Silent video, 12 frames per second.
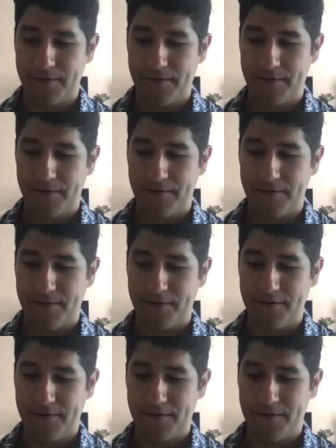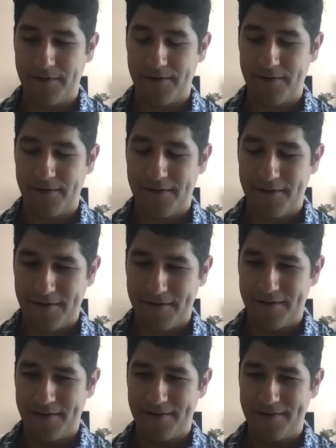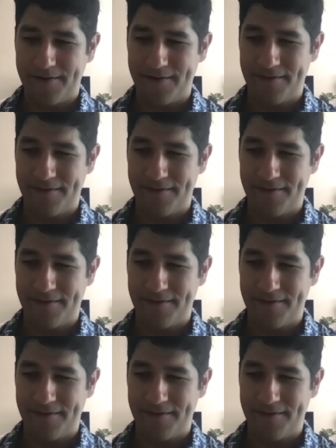Nobody speaks.